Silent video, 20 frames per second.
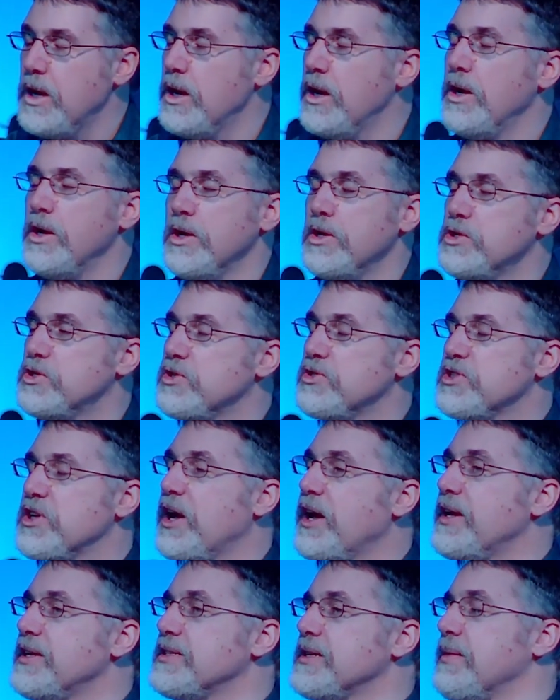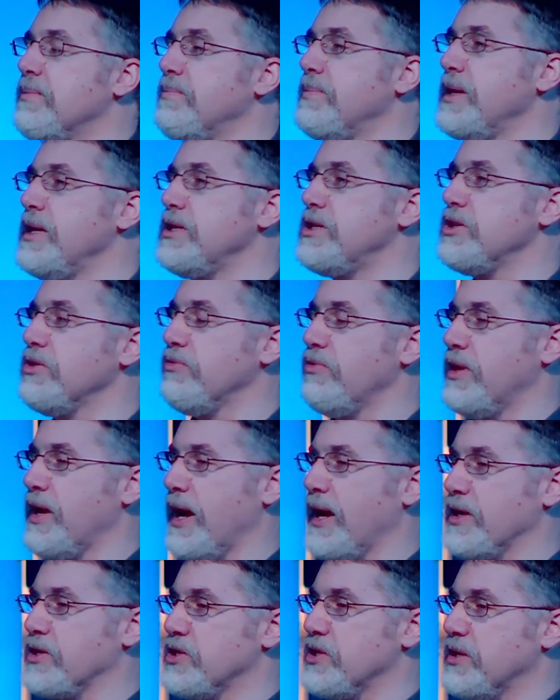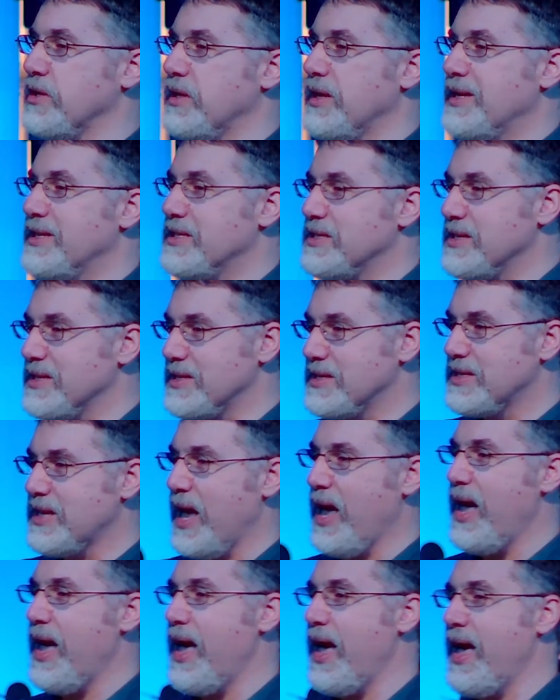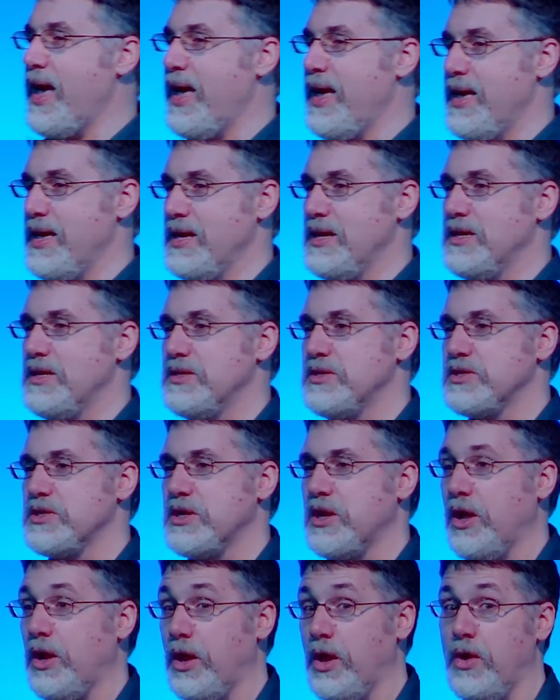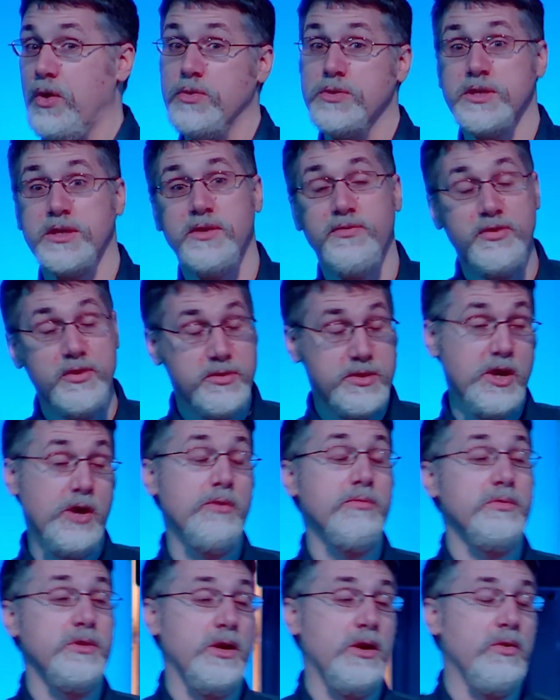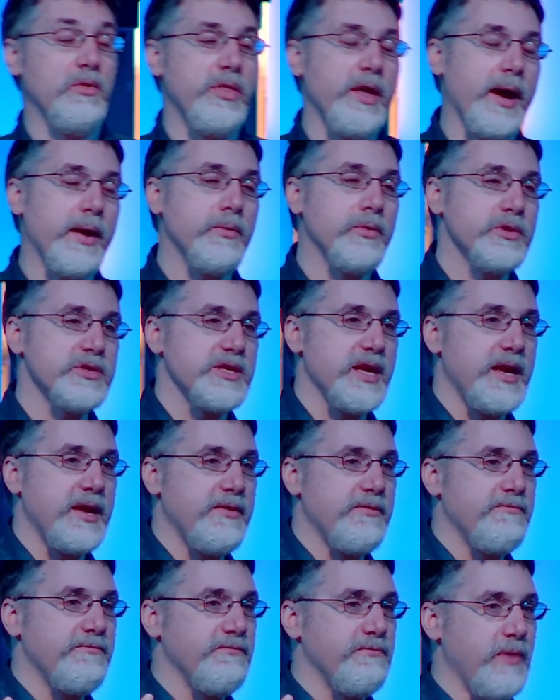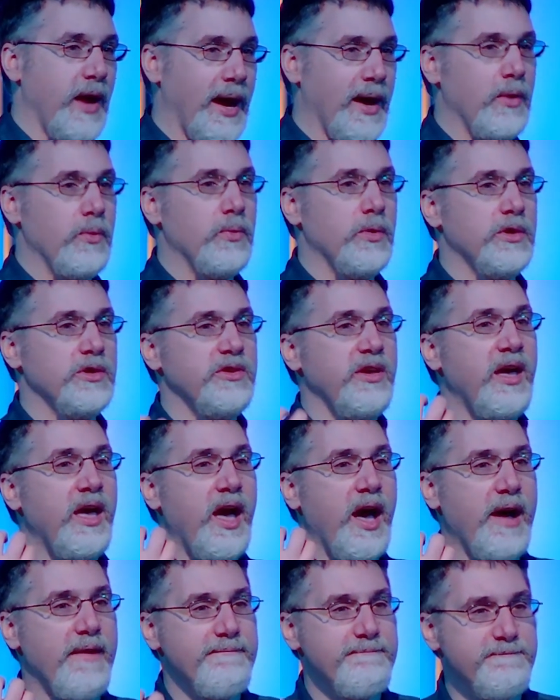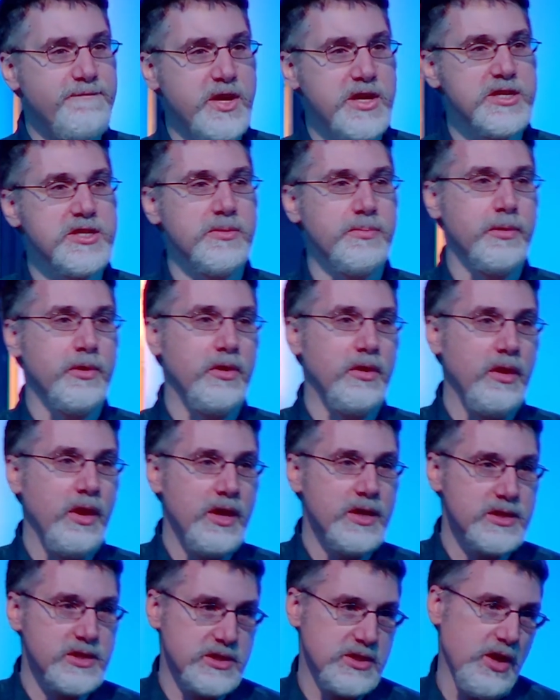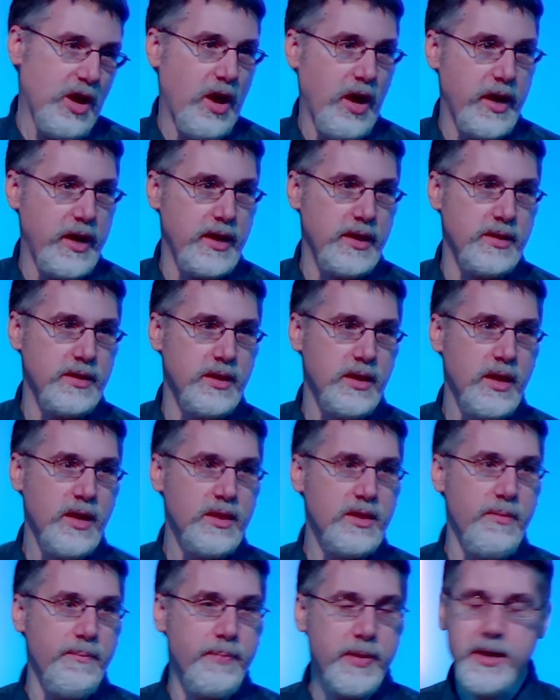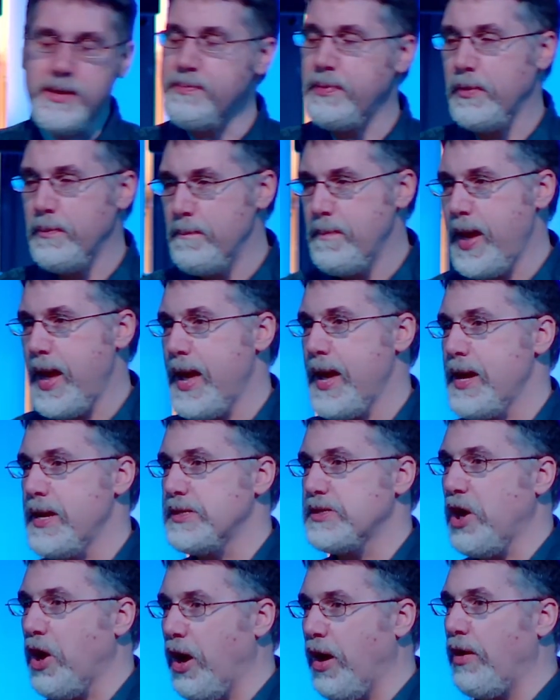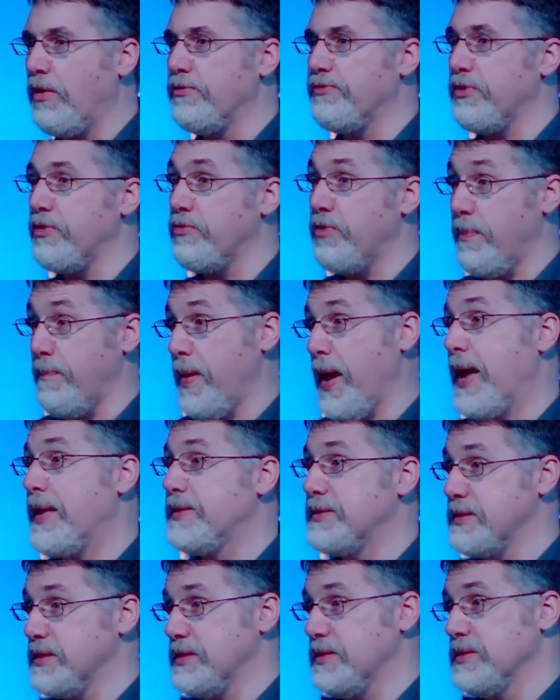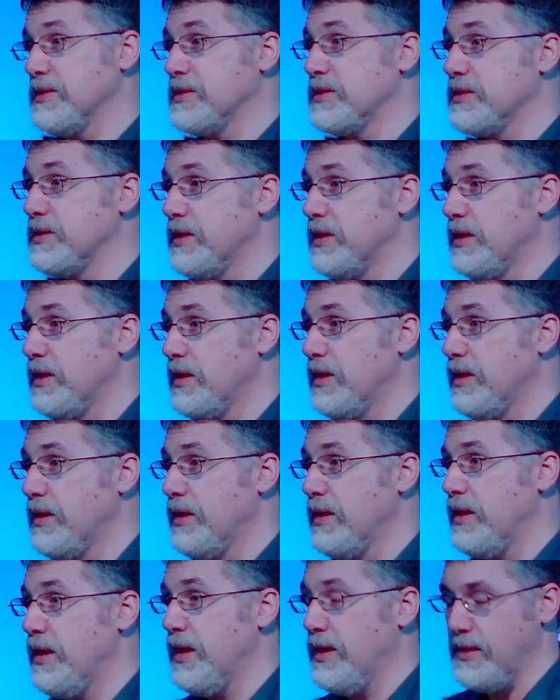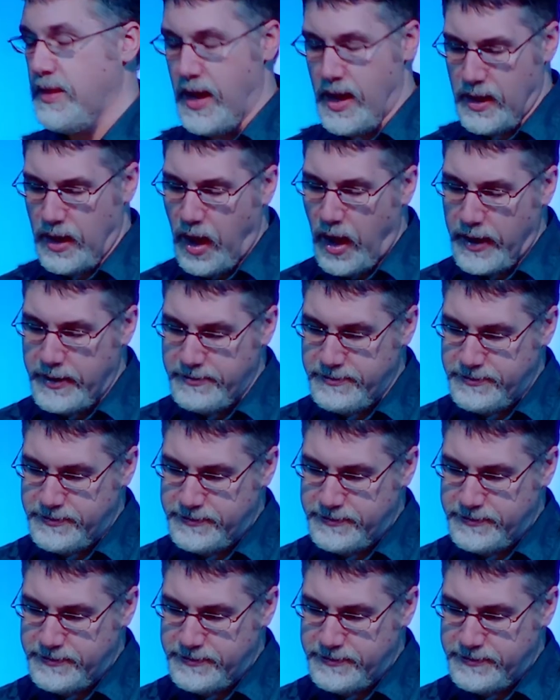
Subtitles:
Josiah's immediate reaction is to tear his clothes. And if you don't know, that was an outward and visible sign that people made of repentance in their life.